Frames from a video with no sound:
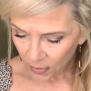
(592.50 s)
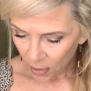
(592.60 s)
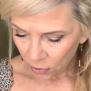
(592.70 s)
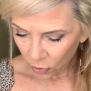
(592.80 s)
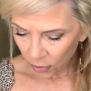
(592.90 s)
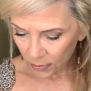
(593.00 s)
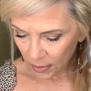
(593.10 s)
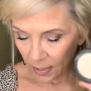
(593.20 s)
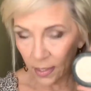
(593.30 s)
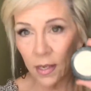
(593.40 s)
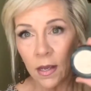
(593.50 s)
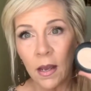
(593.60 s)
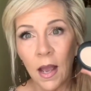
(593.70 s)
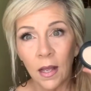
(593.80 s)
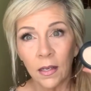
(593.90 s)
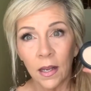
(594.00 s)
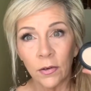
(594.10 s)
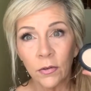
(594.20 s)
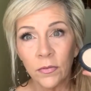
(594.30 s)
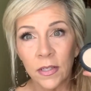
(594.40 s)
You're going to take a
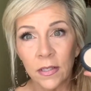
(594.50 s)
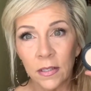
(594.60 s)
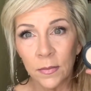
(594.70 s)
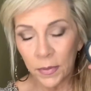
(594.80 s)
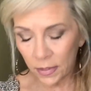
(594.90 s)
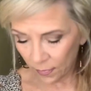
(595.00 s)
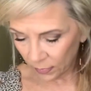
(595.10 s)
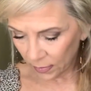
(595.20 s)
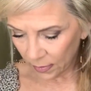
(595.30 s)
highlighter. This is benevolent.